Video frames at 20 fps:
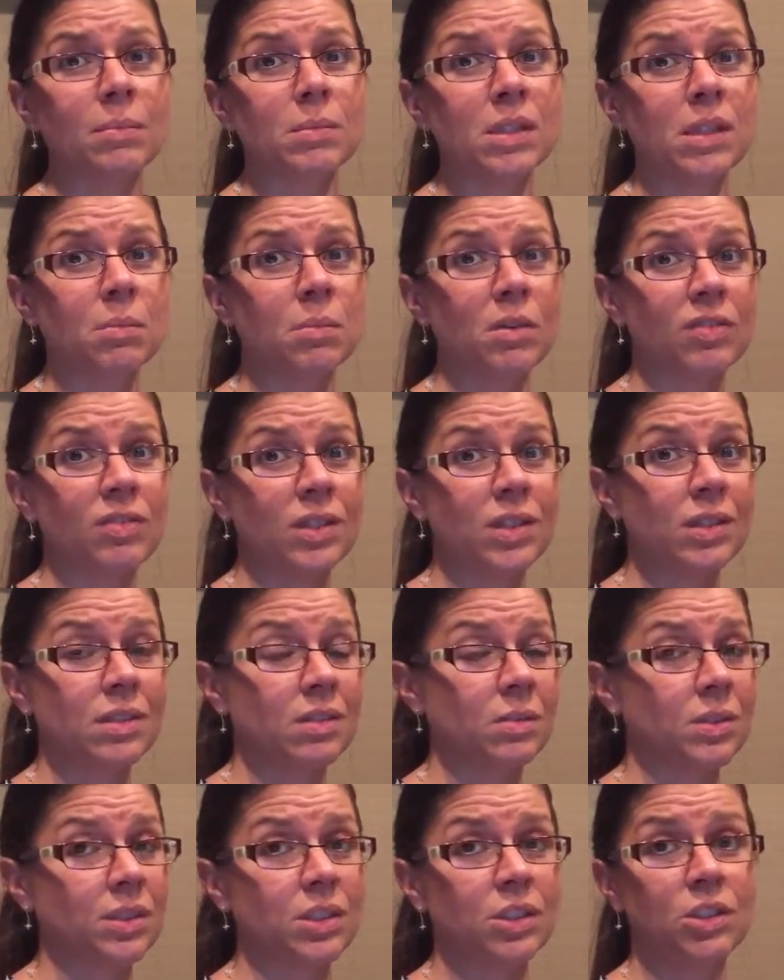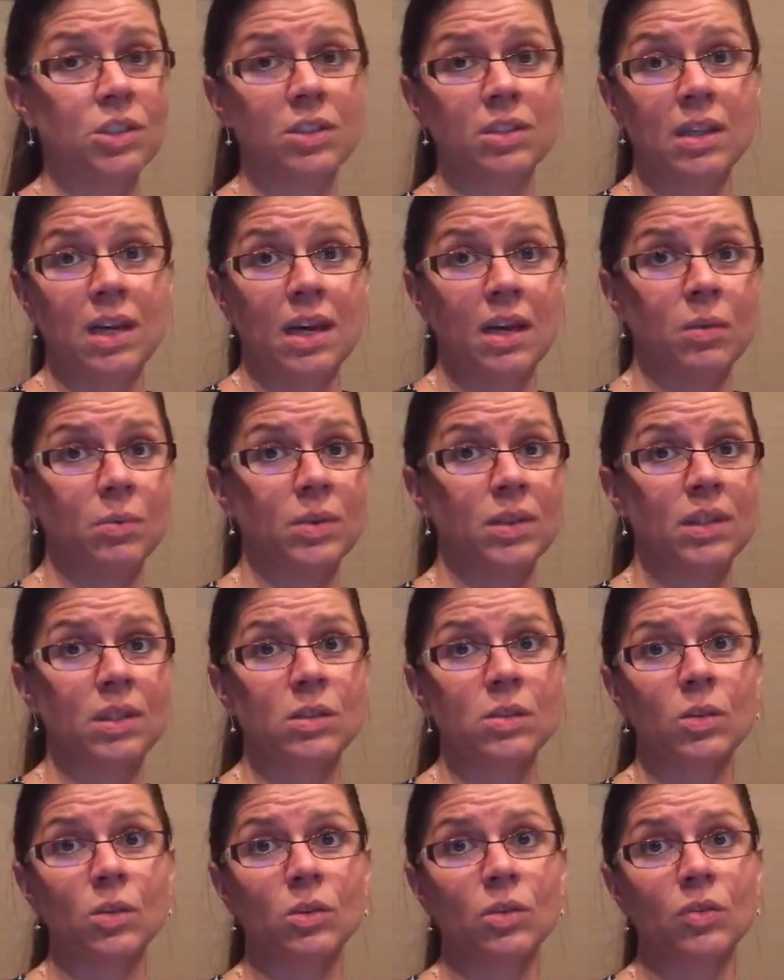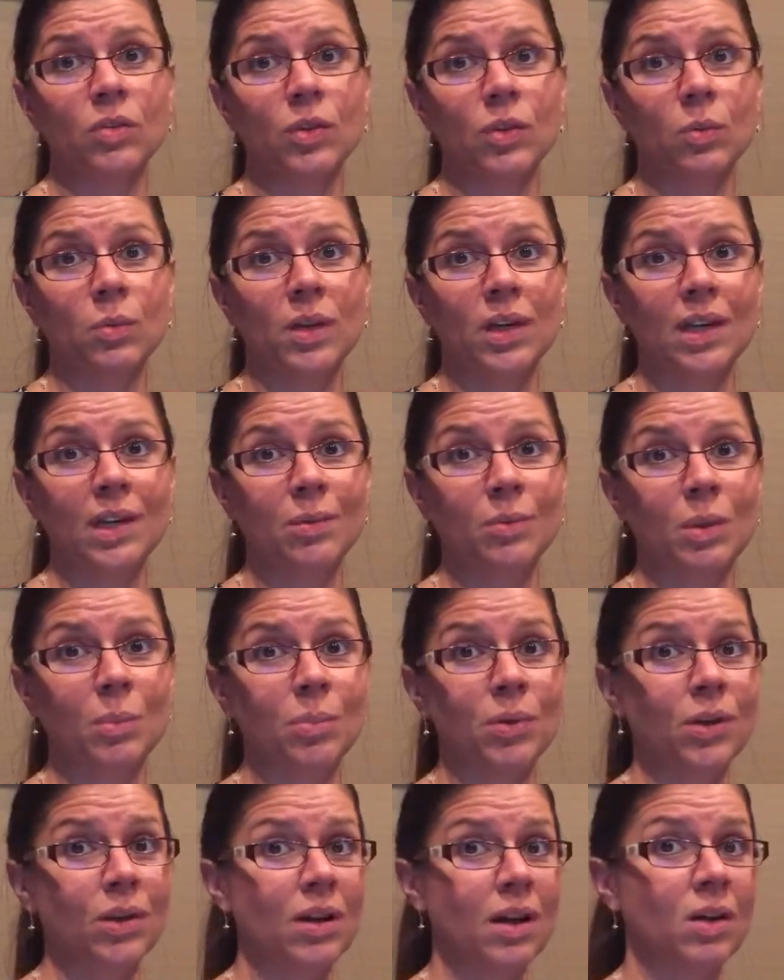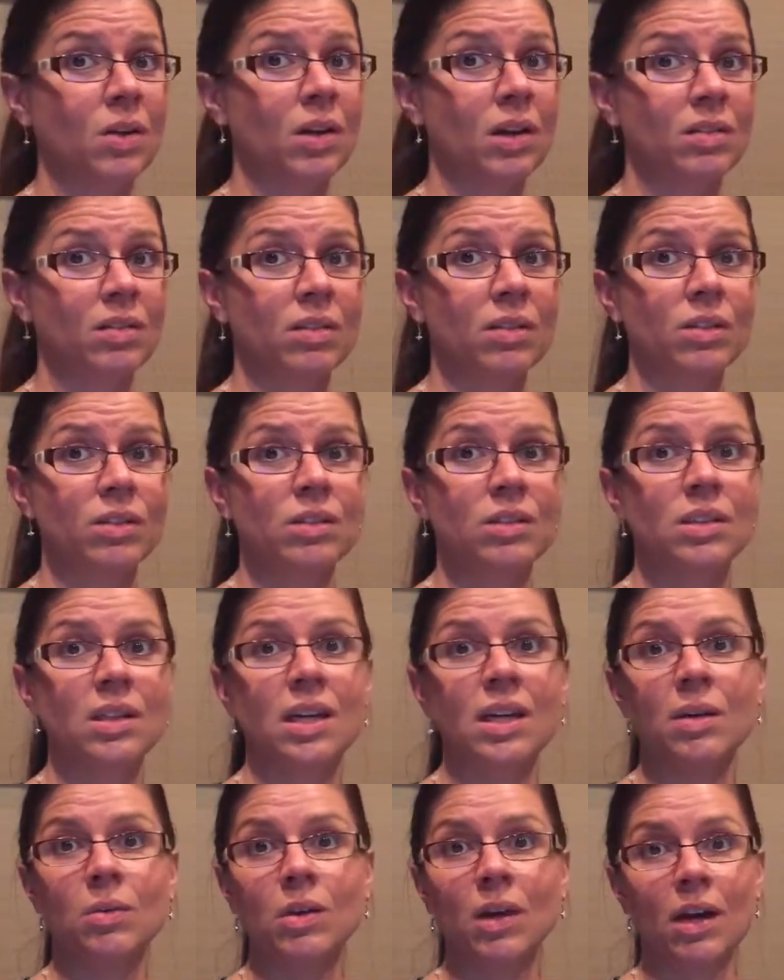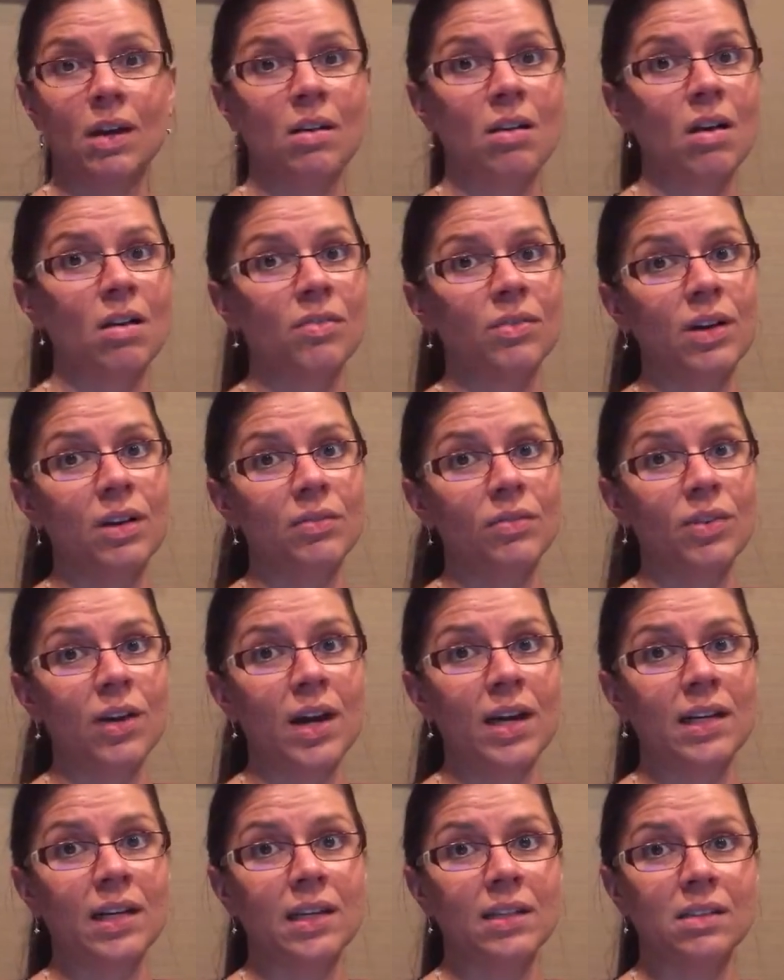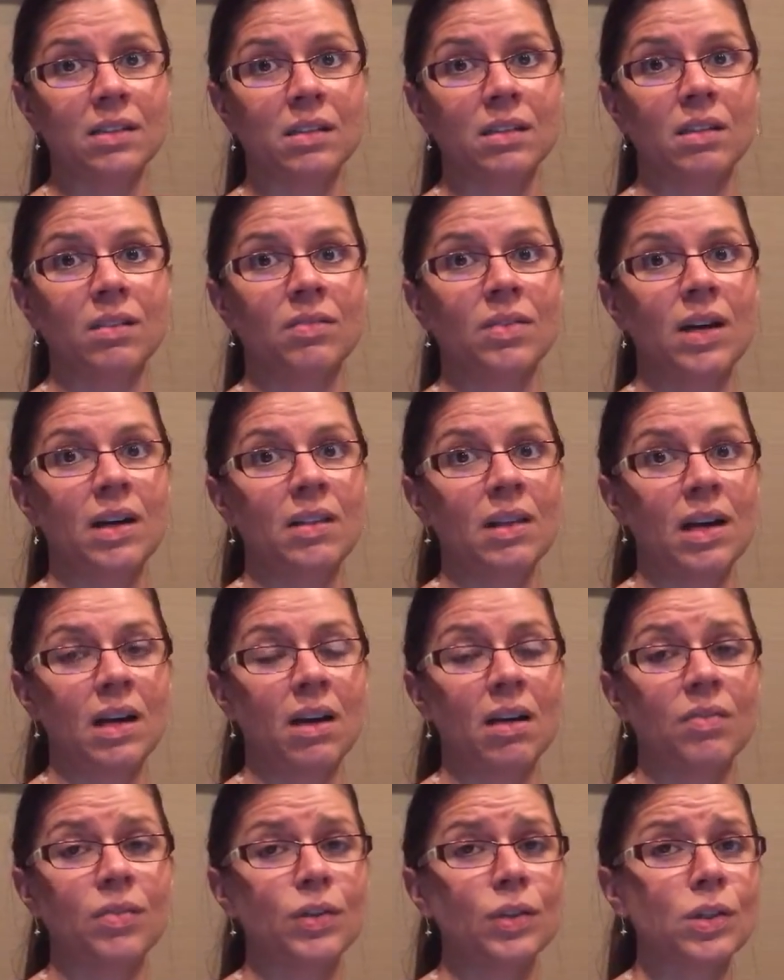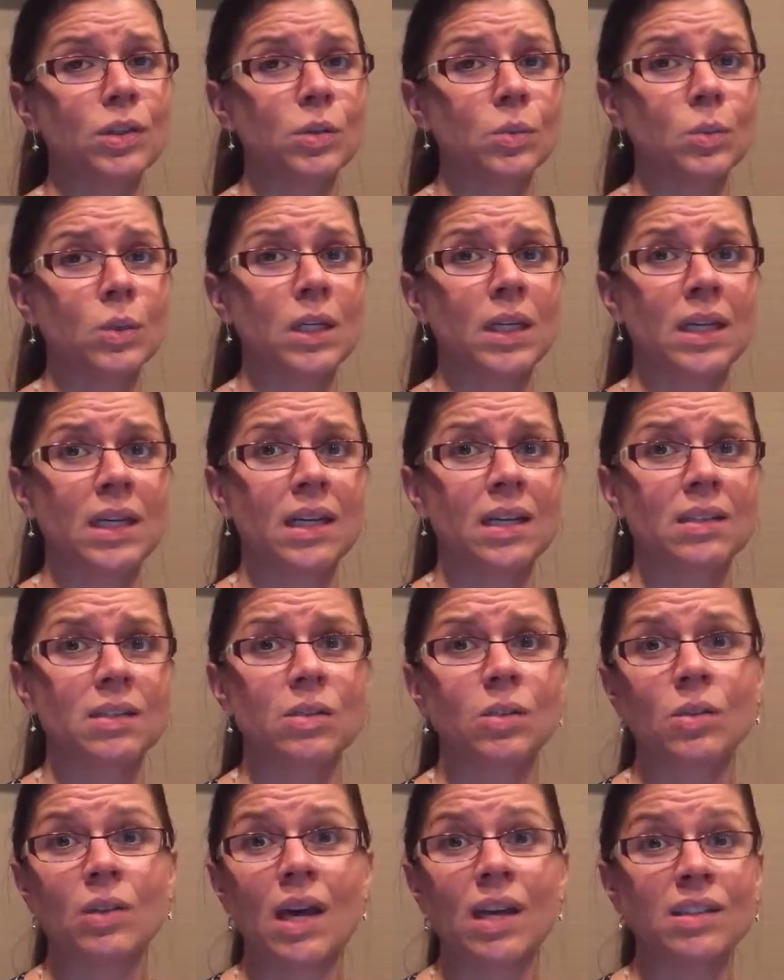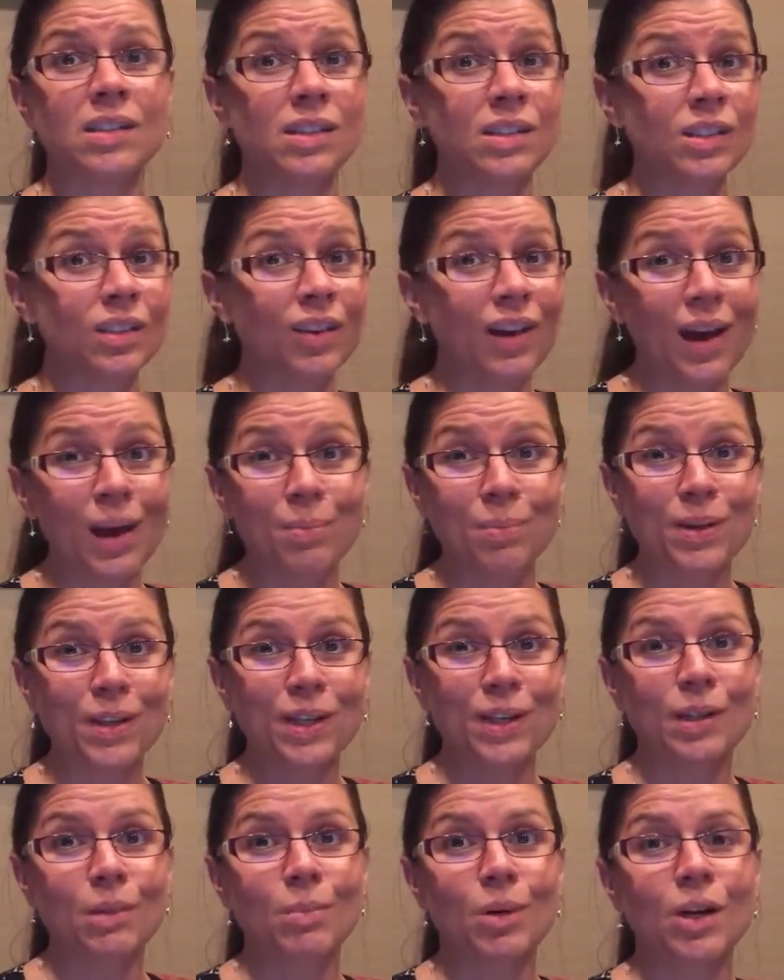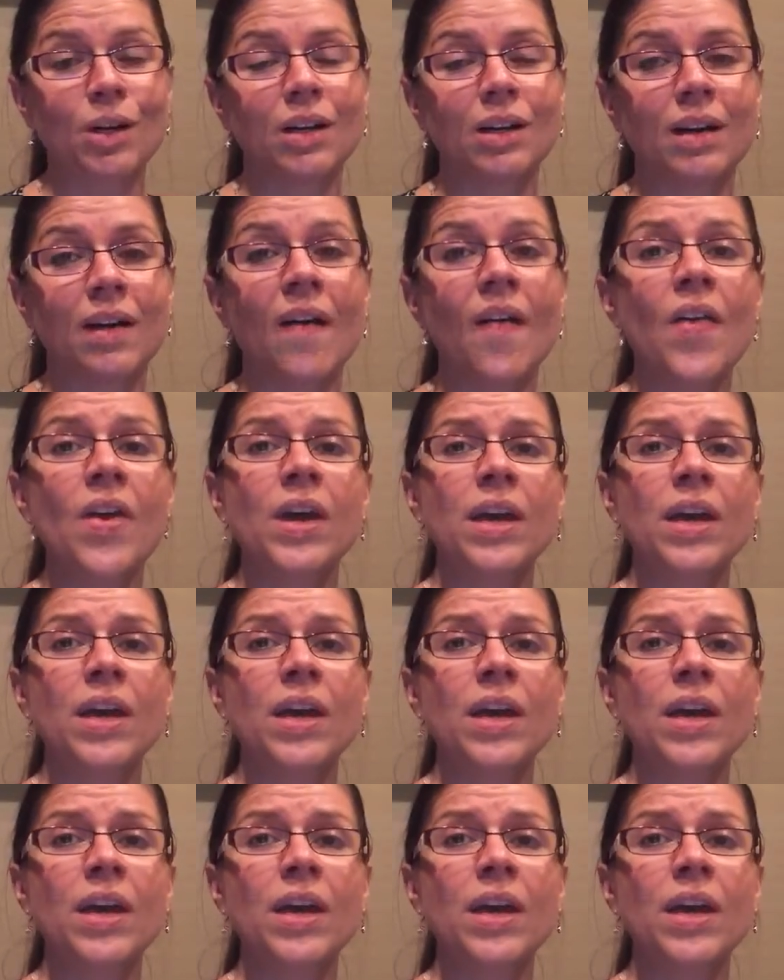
Some of ours, we just had one that sold over the weekend. We put it out on Thursday, we got an offer on Friday, and solidified that offer this weekend. So that's still happening in the market.